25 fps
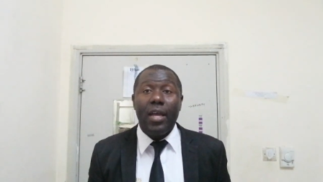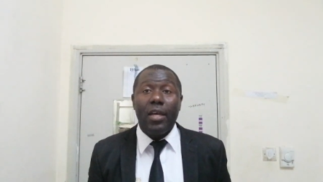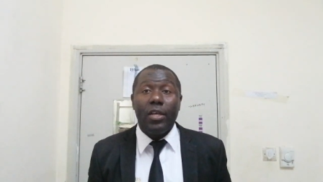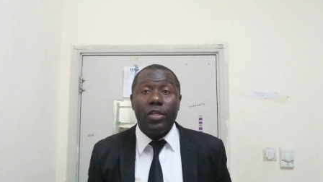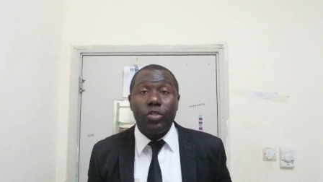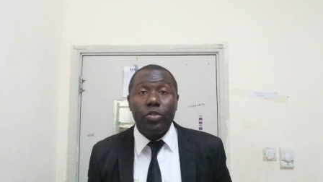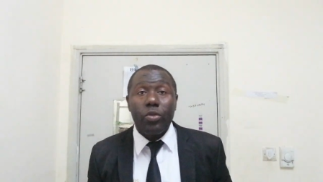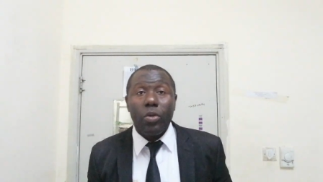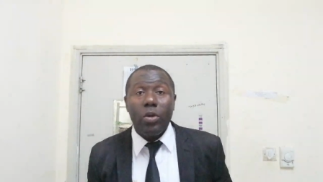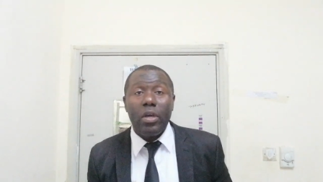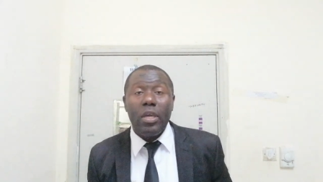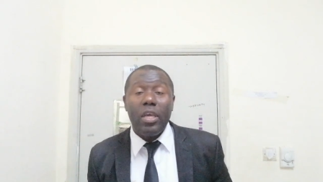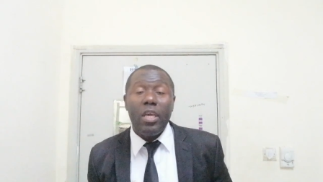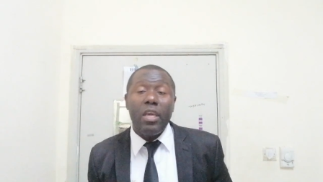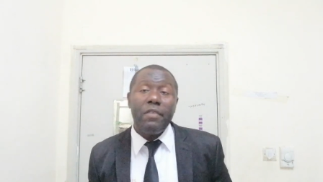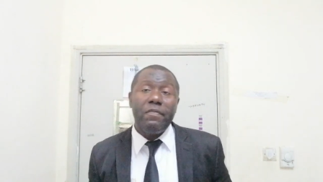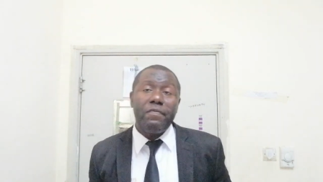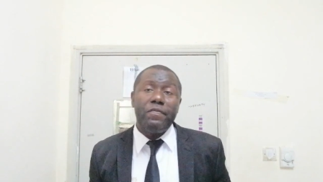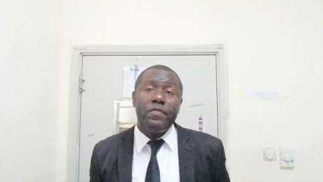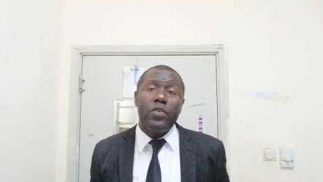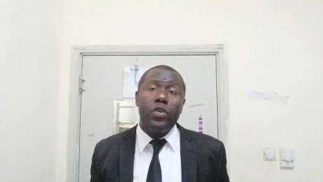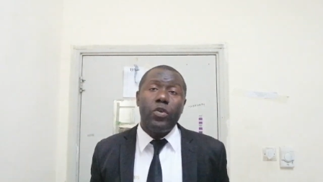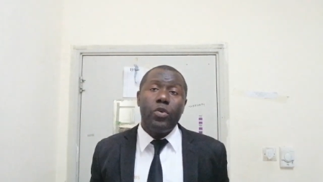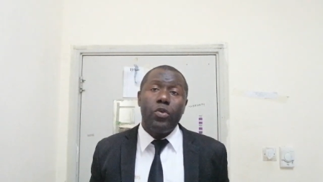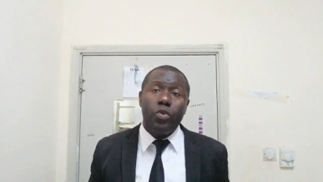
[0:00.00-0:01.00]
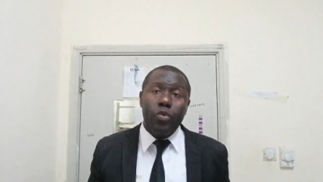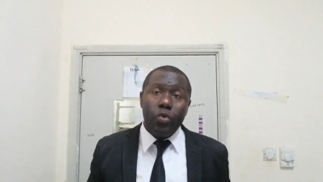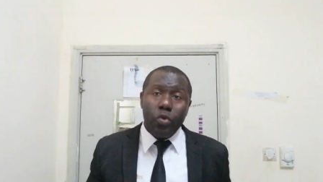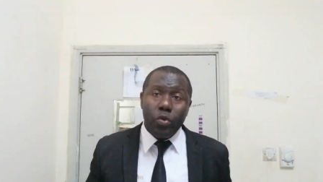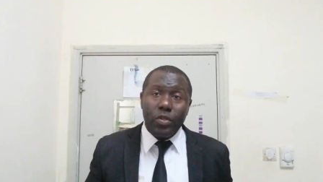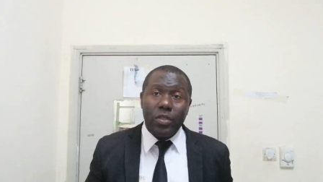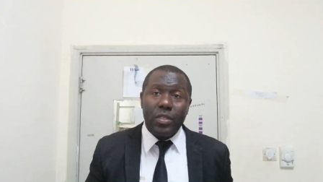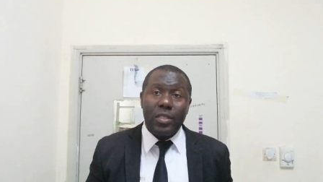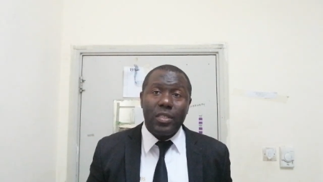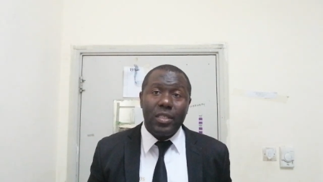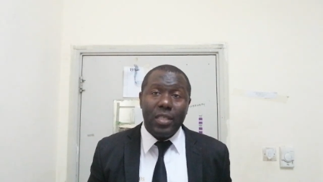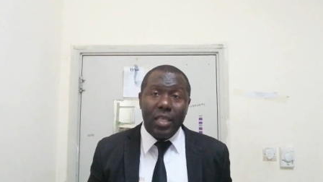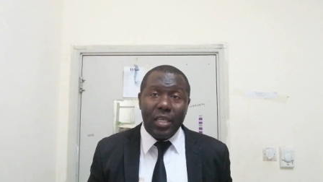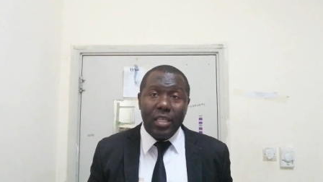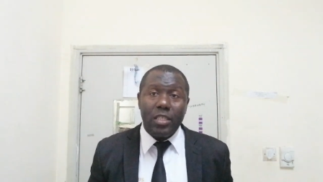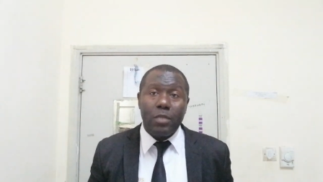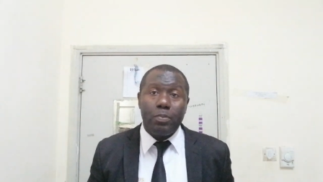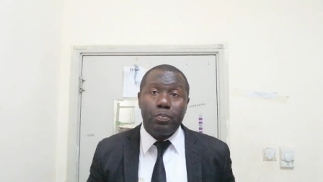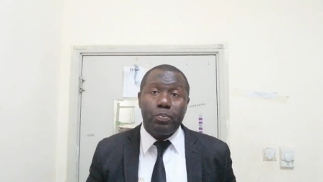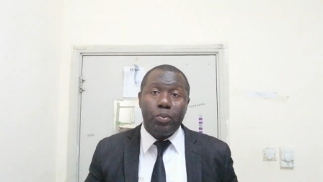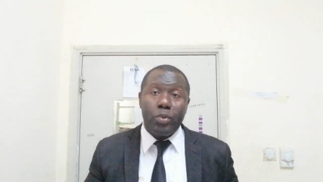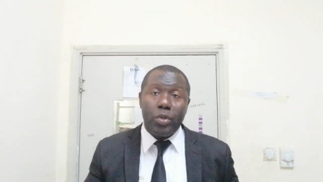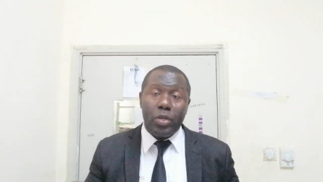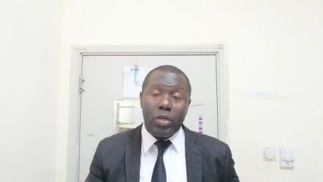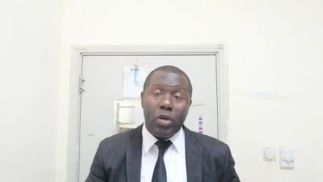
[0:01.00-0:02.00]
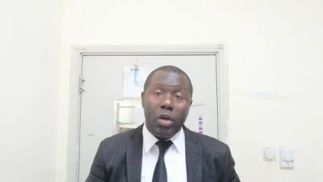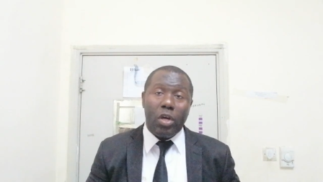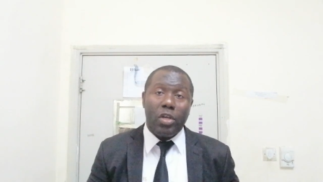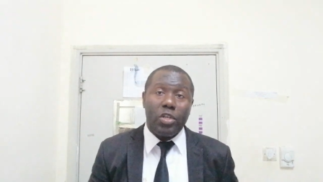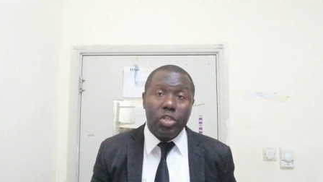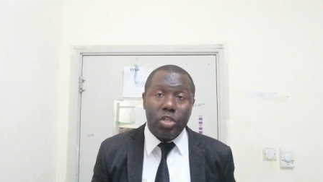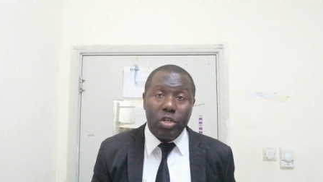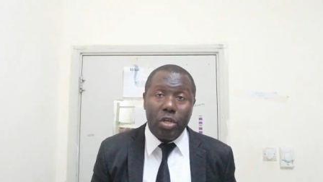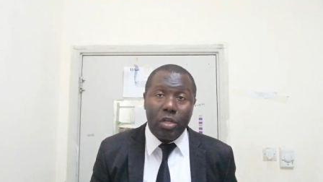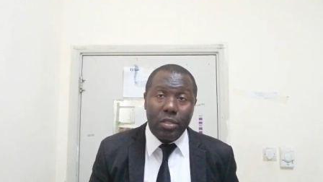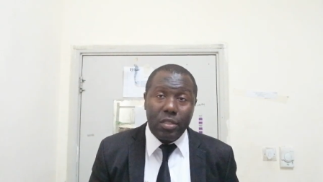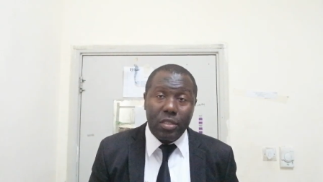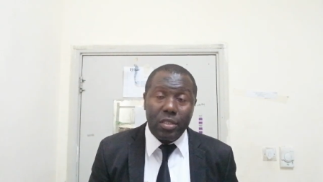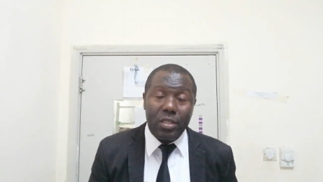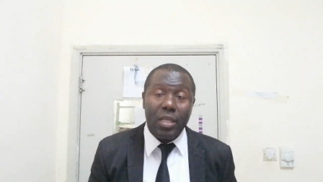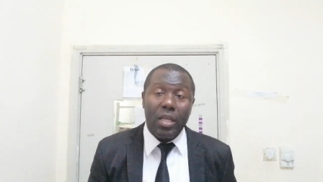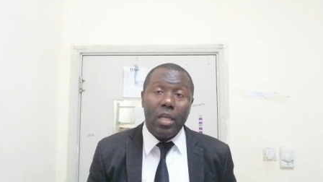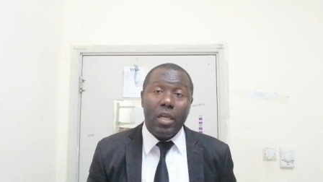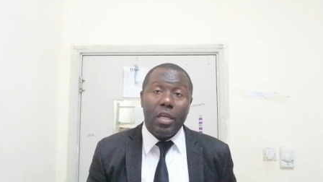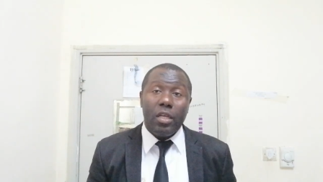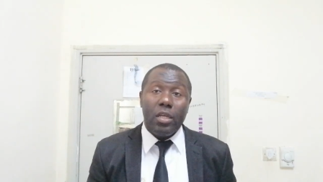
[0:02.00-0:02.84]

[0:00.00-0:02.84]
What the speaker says: So if you use these precautions